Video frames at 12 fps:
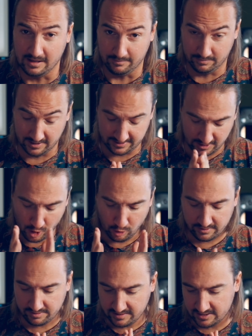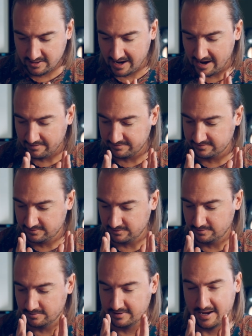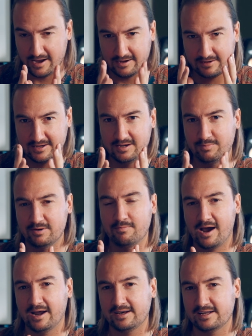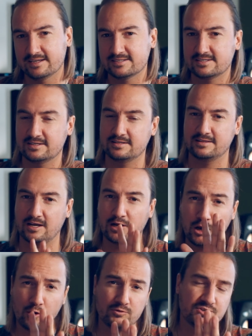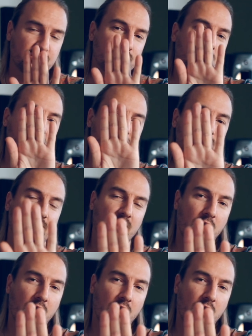but the only thing you have to keep in mind is the closer you are to your